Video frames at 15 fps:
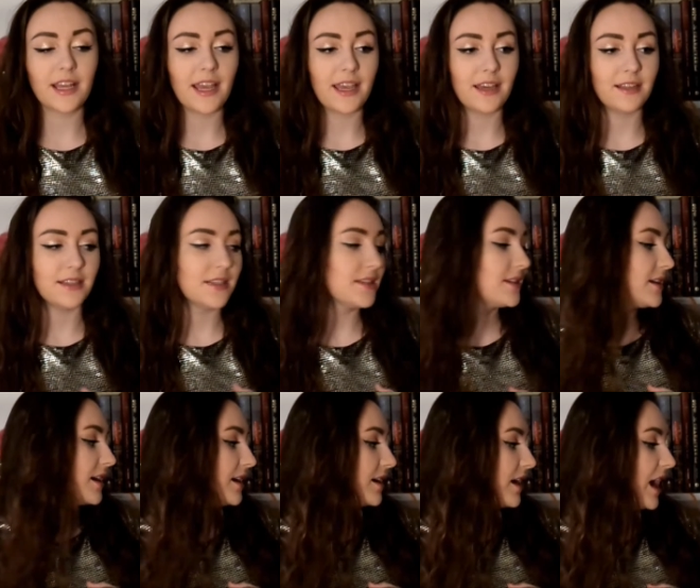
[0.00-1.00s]
and
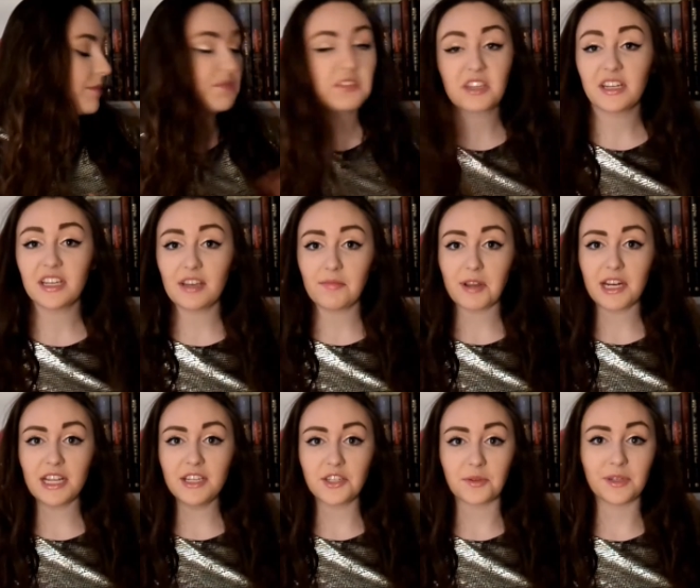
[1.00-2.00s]
I'm just gonna get right
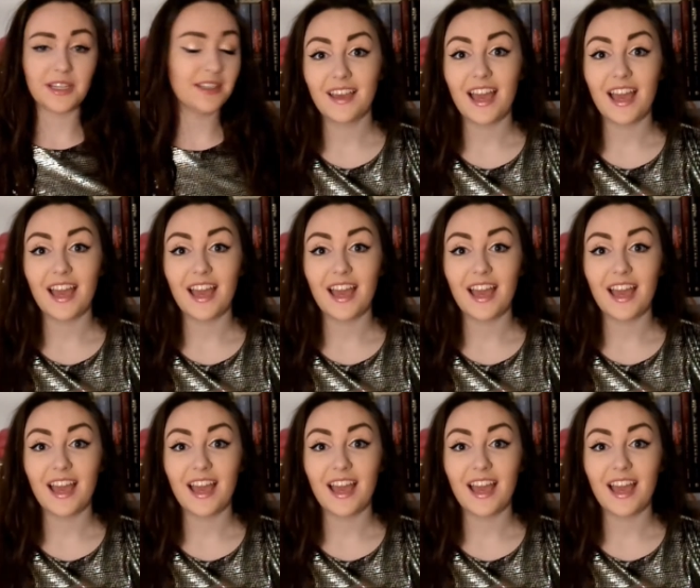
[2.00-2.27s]
into it.